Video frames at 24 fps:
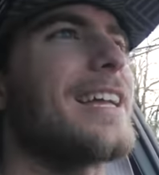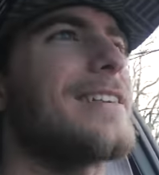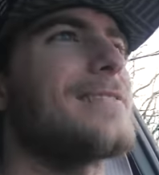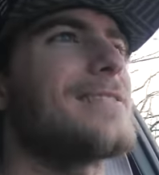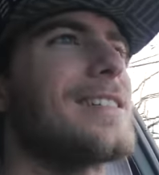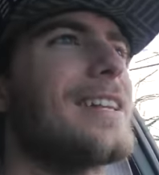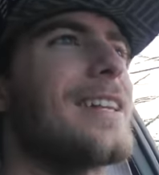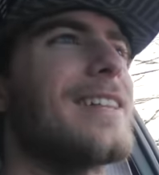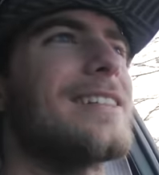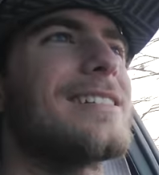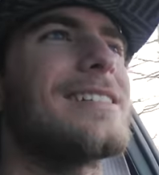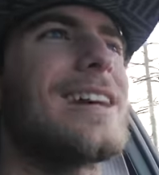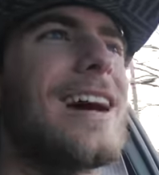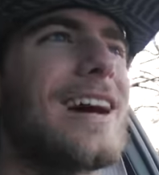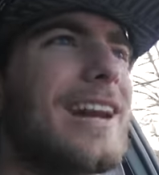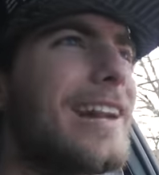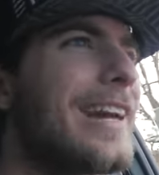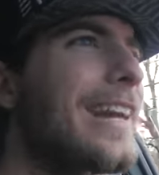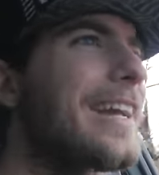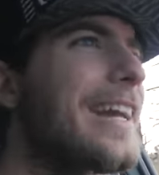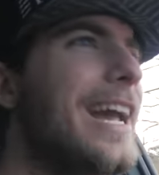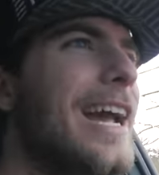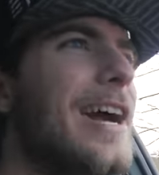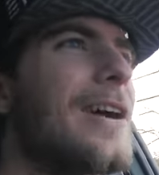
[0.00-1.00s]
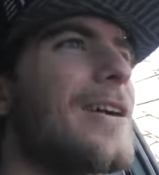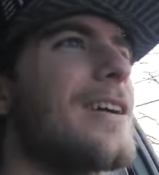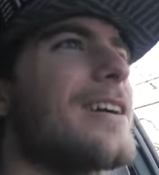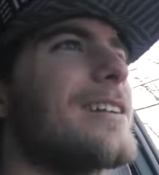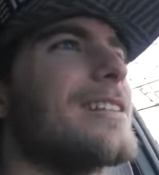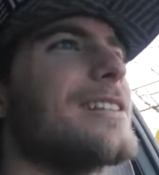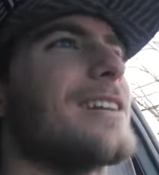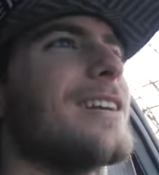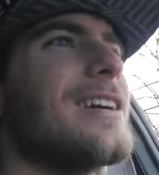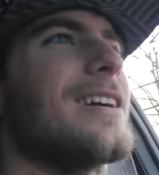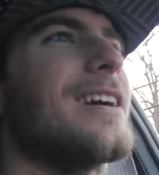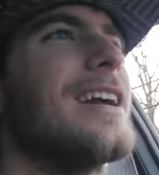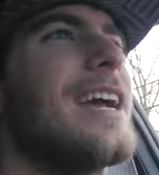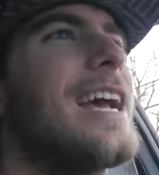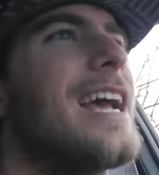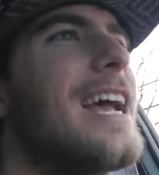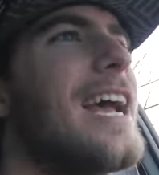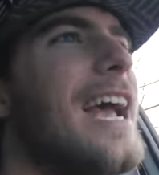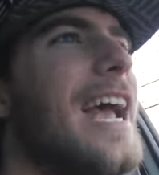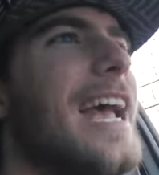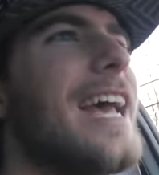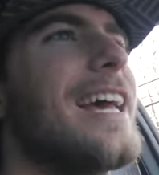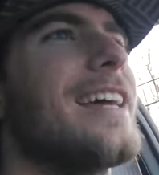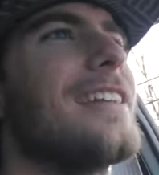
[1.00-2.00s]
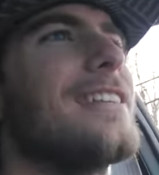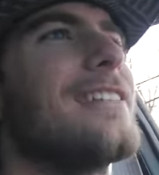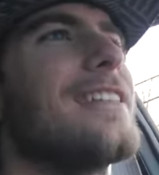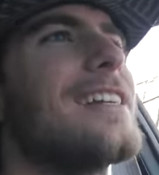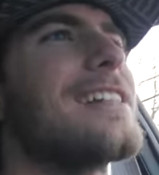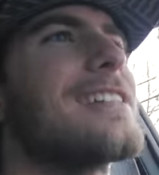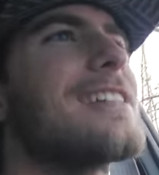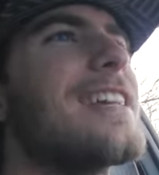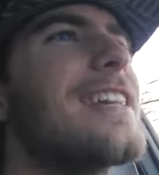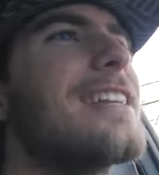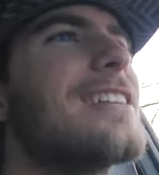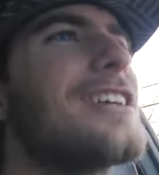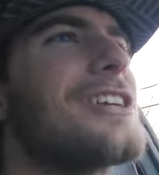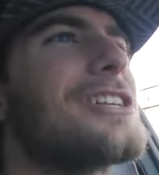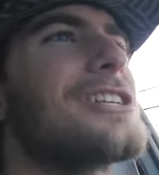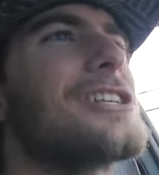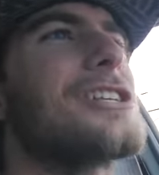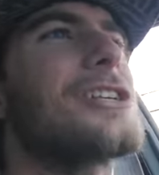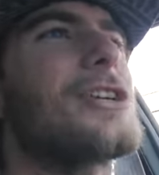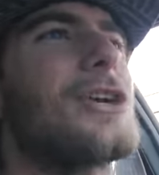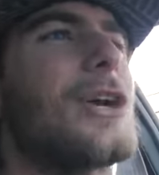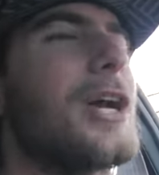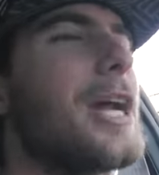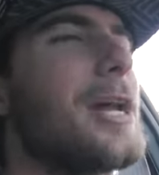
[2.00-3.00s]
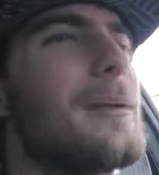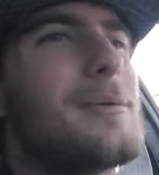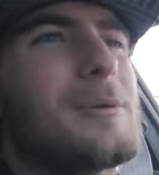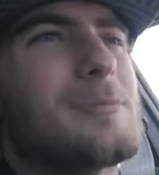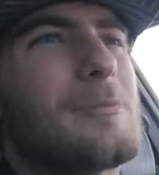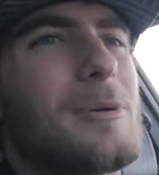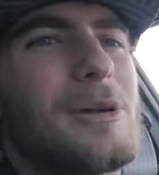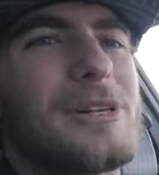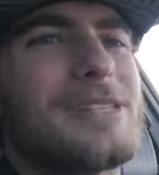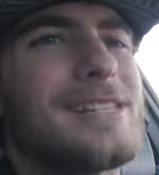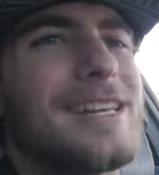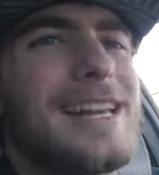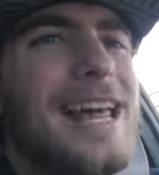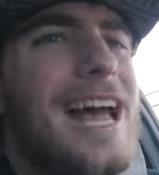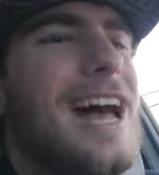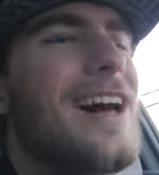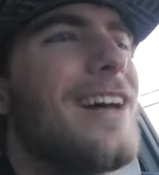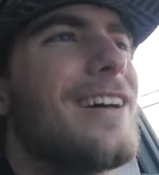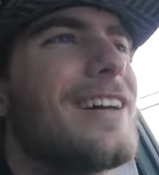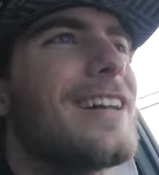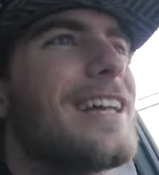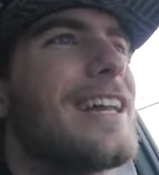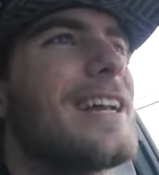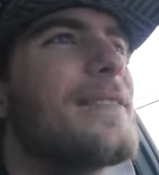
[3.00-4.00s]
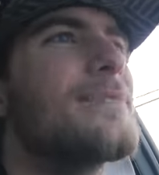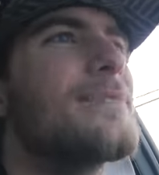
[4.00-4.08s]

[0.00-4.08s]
gives it a ton of character. And this thing just screams personality.